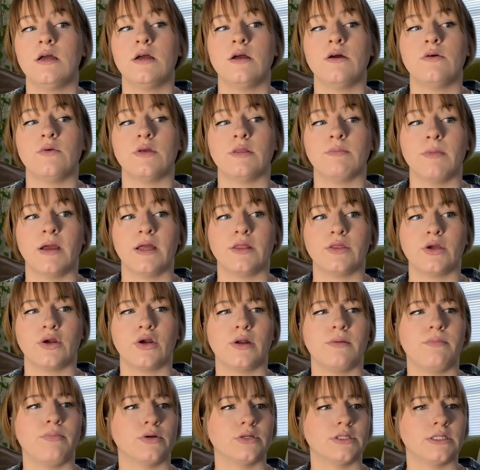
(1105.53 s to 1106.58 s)
with my
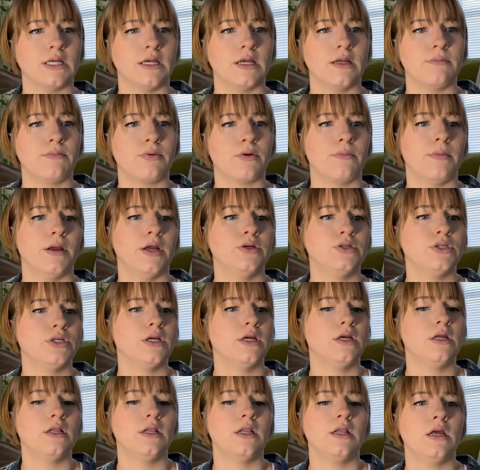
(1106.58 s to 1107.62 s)
30%
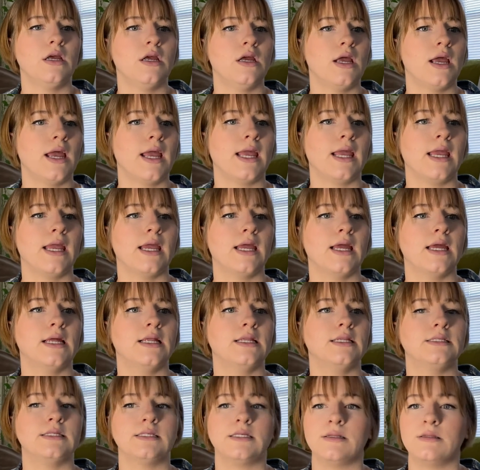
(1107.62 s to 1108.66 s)
promotion,
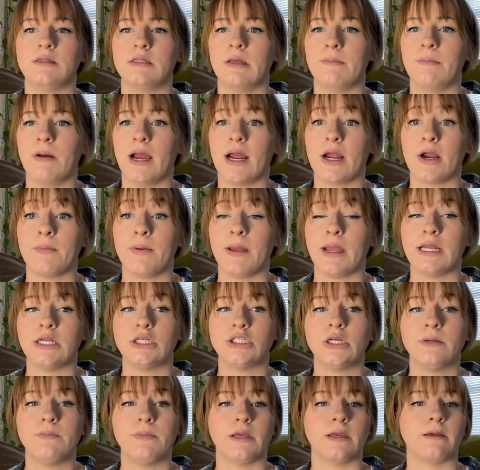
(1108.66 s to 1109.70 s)
and the buyer paid
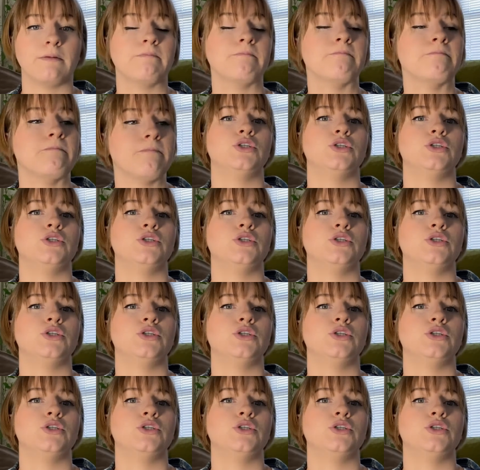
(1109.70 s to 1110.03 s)
shipping.